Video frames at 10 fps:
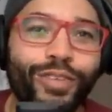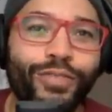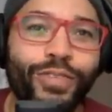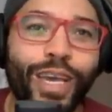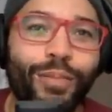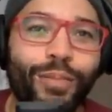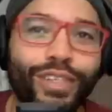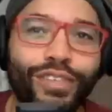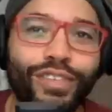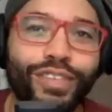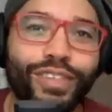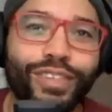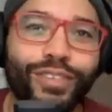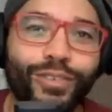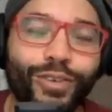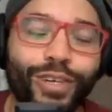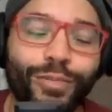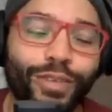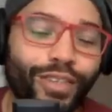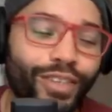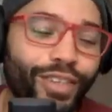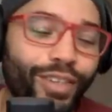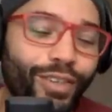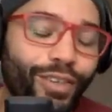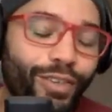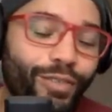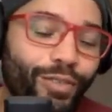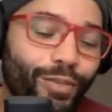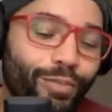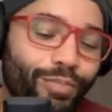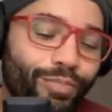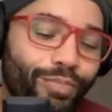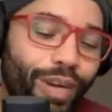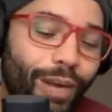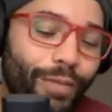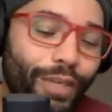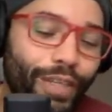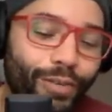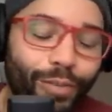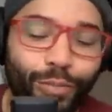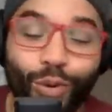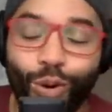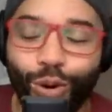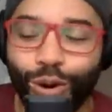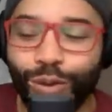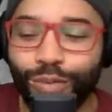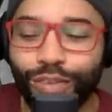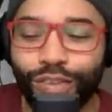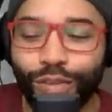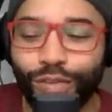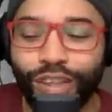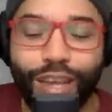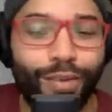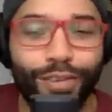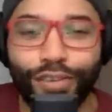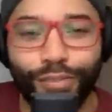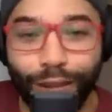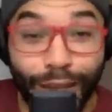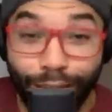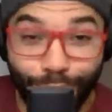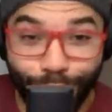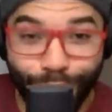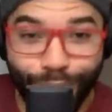families growing up in the hood or or poverty or more to take on a stray animal.